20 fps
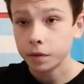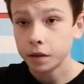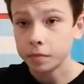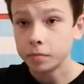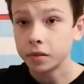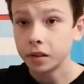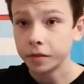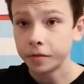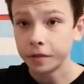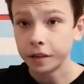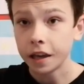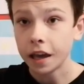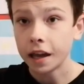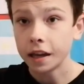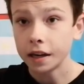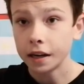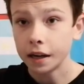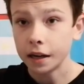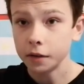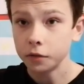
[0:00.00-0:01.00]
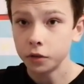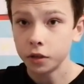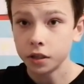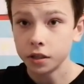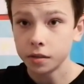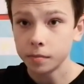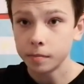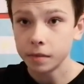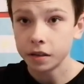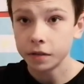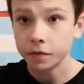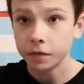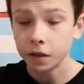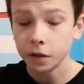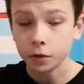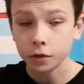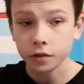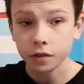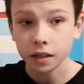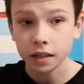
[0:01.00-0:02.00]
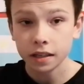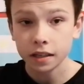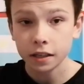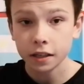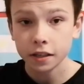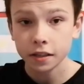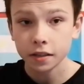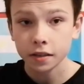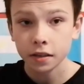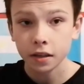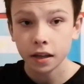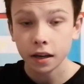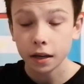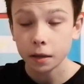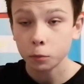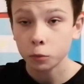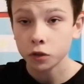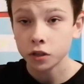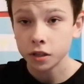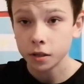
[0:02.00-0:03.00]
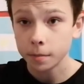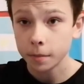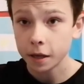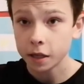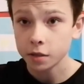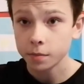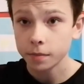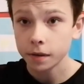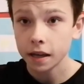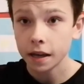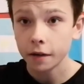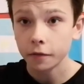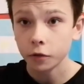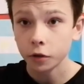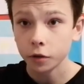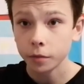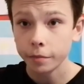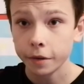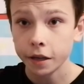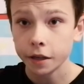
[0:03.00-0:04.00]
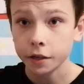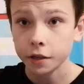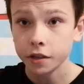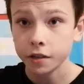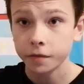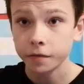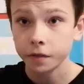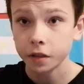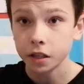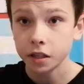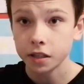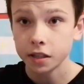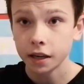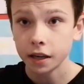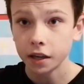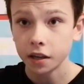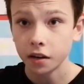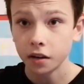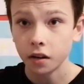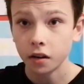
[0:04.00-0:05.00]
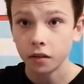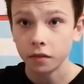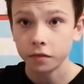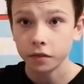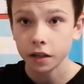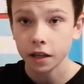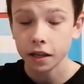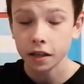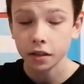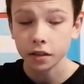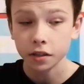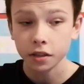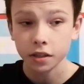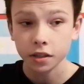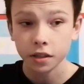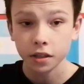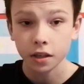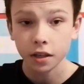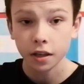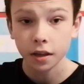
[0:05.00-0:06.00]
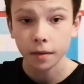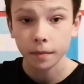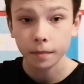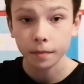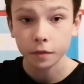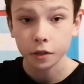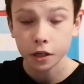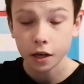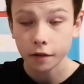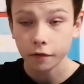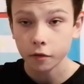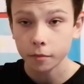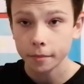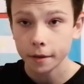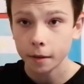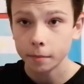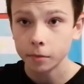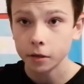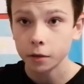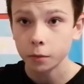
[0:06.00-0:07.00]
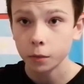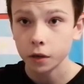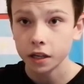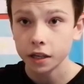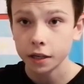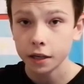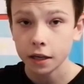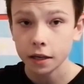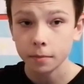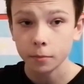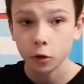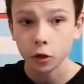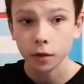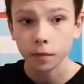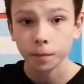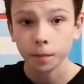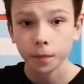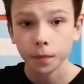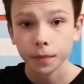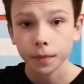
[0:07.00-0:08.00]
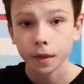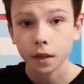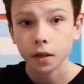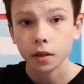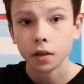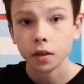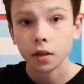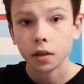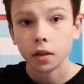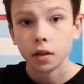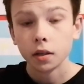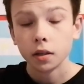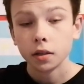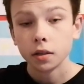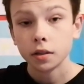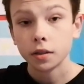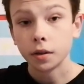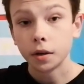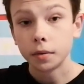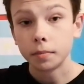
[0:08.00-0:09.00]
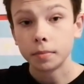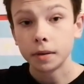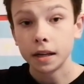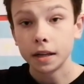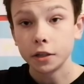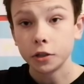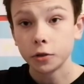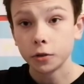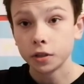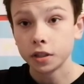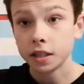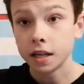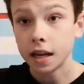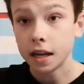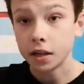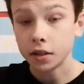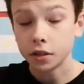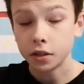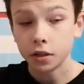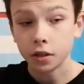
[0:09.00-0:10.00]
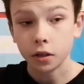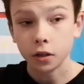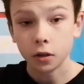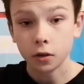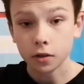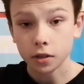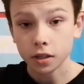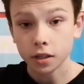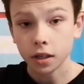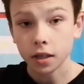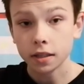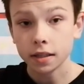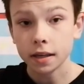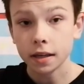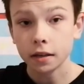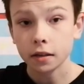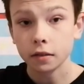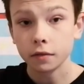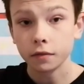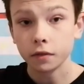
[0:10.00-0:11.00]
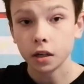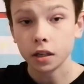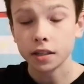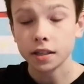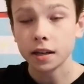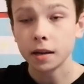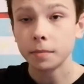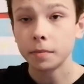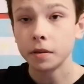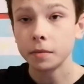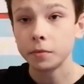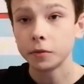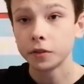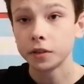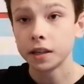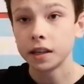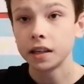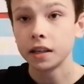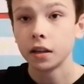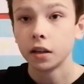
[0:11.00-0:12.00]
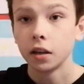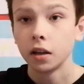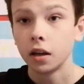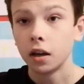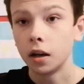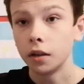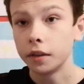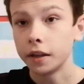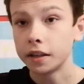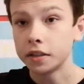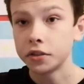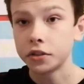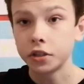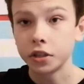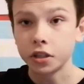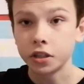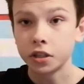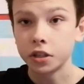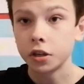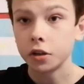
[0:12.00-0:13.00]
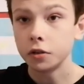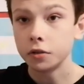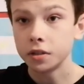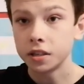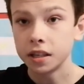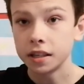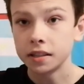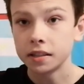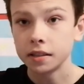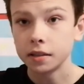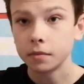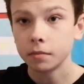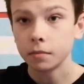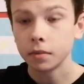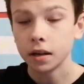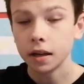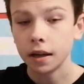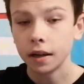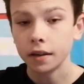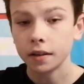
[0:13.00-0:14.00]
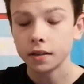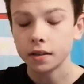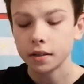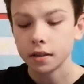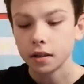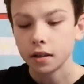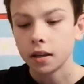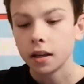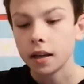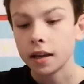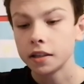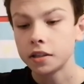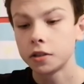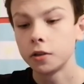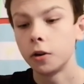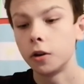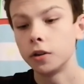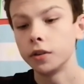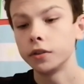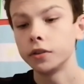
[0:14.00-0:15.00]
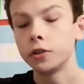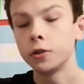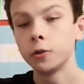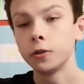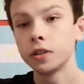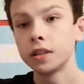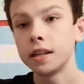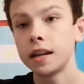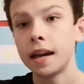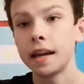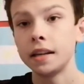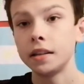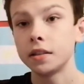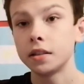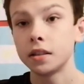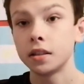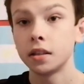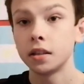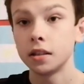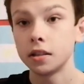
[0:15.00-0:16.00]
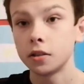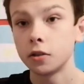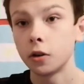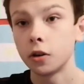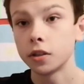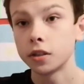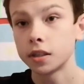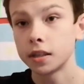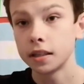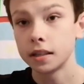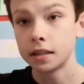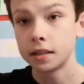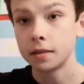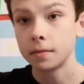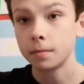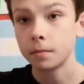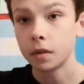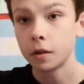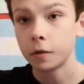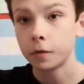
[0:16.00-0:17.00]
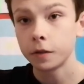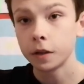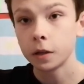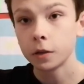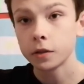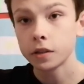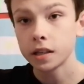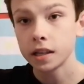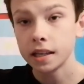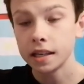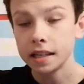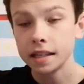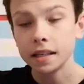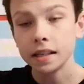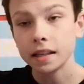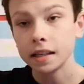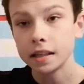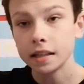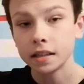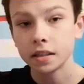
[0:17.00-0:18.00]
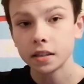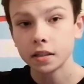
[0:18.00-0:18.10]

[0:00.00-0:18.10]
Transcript: people are forgetting how good a midfielder he is. And he was the best player the pitch for the second half against Czech Republic when he came on. So I'd play Jordan Henderson alongside Declan Rice. Now people think, oh, that's just two sitting players. It's not. Jordan Henderson is not a sitting midfielder. He